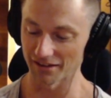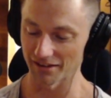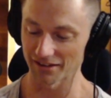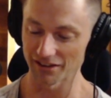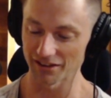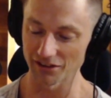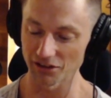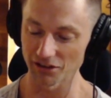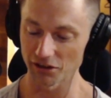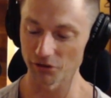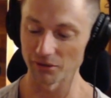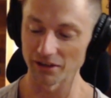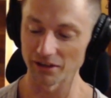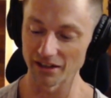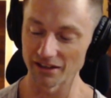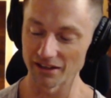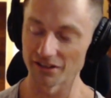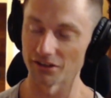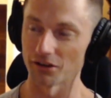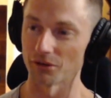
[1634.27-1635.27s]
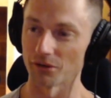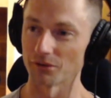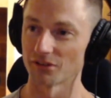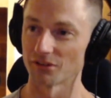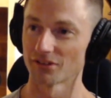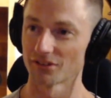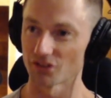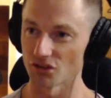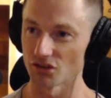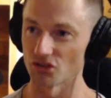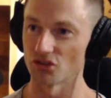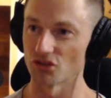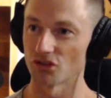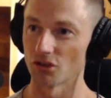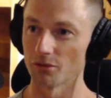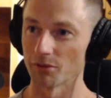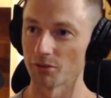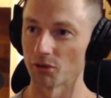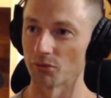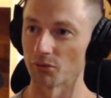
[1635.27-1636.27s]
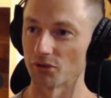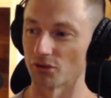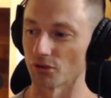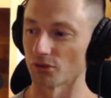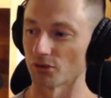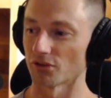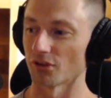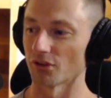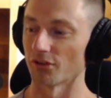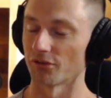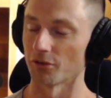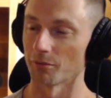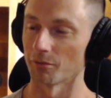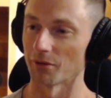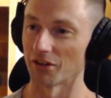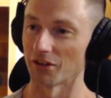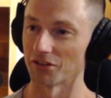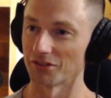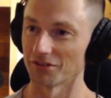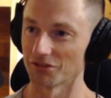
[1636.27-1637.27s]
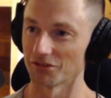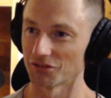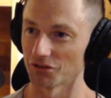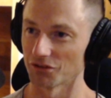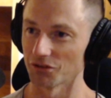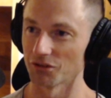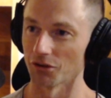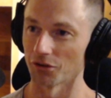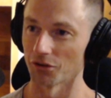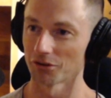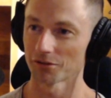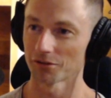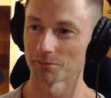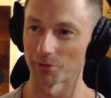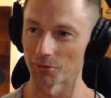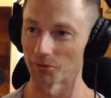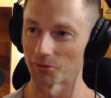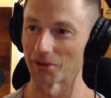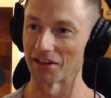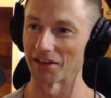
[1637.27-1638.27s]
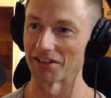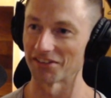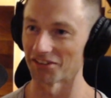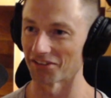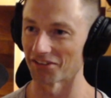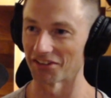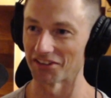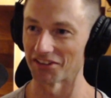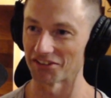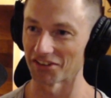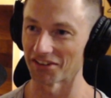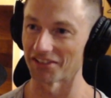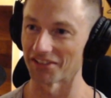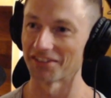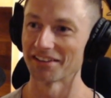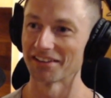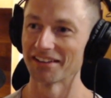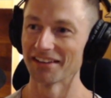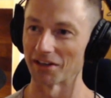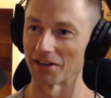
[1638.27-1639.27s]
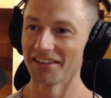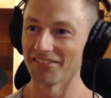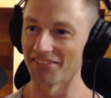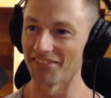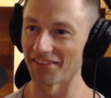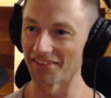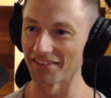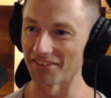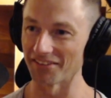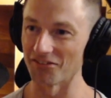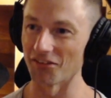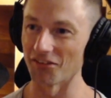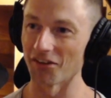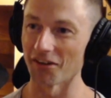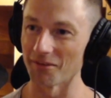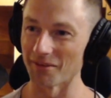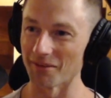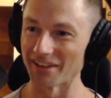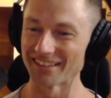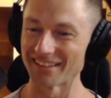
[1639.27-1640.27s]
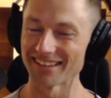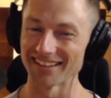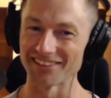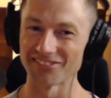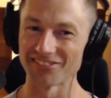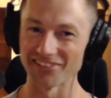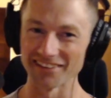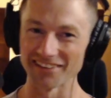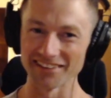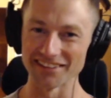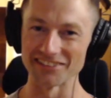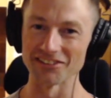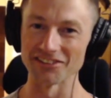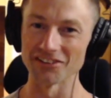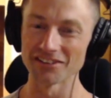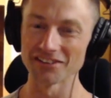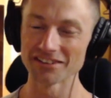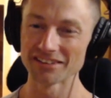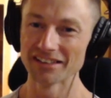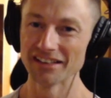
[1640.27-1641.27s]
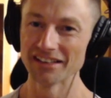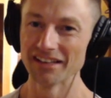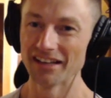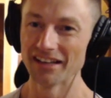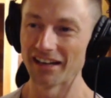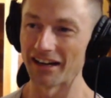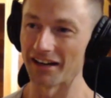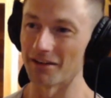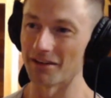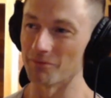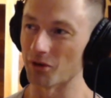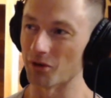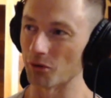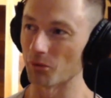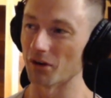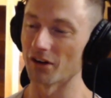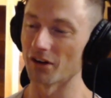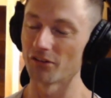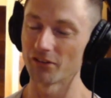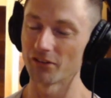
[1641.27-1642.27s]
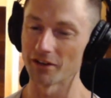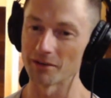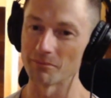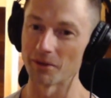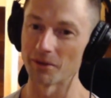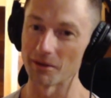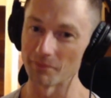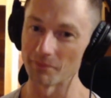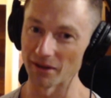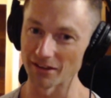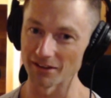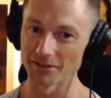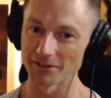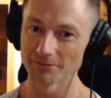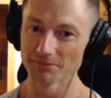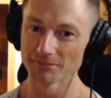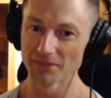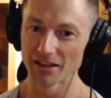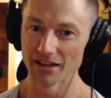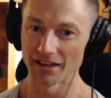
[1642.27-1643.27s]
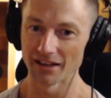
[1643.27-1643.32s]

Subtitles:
that kilo a day that I was consuming was also for my 2 dogs. Pomeranians, they're only tiny. Yeah. Very environmentally friendly dogs. Yeah. My wife and my mother.